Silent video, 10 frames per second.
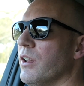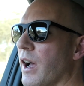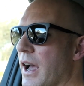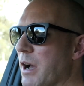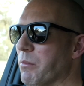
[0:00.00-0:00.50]

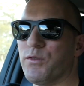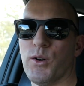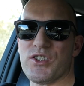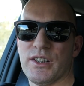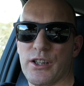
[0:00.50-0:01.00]

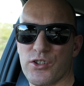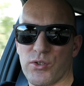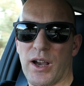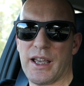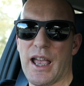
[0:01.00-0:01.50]
Unfortunately the
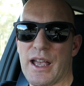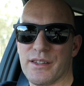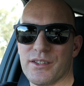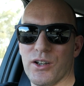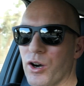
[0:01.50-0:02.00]
truck
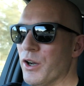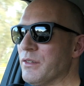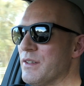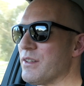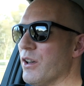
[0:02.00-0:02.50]
has
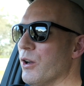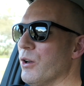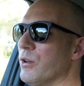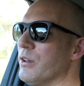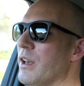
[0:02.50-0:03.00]
gone,
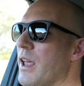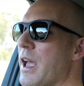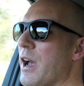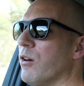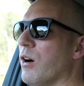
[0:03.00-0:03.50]
so
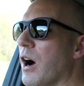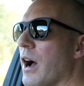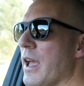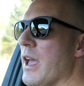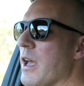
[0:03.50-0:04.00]
now
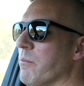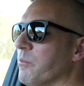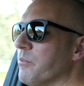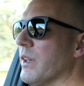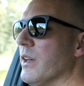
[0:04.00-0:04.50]

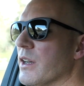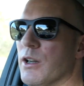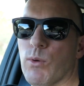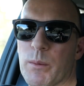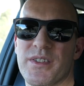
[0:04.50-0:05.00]

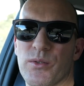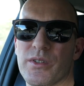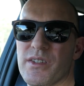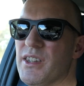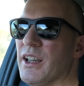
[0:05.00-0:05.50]
I'm still
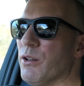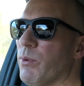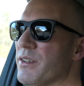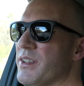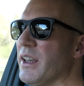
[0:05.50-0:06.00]
sticking to
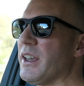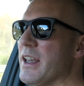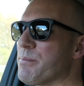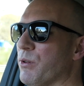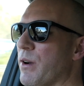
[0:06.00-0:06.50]
110
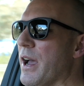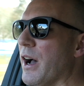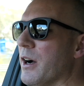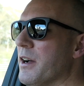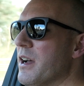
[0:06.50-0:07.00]
k's per
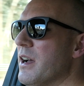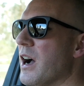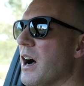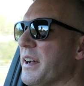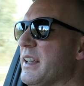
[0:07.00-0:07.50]
hour.
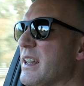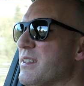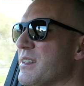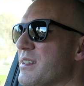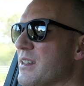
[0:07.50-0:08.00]
I
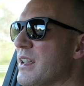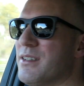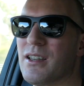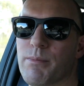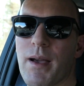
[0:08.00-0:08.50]
guess it's
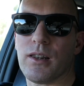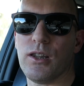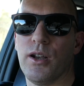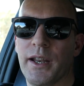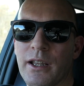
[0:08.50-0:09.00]
just about
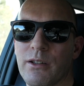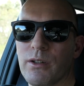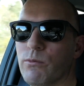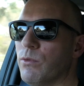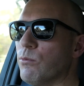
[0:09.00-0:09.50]
learning
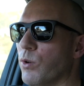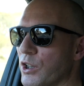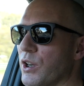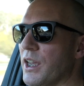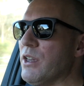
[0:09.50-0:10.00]

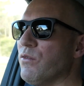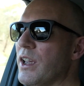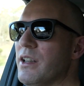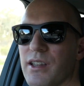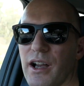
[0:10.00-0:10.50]
what your
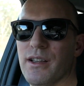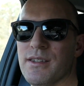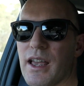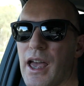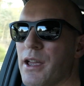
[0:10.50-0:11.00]
EV
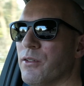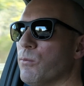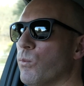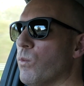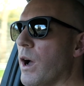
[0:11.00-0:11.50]
does and
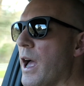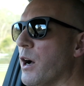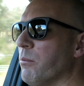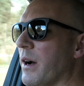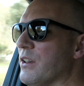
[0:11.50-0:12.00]

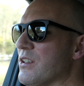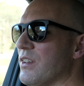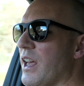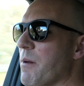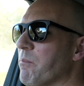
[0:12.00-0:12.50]
how much
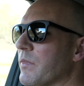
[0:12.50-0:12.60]
that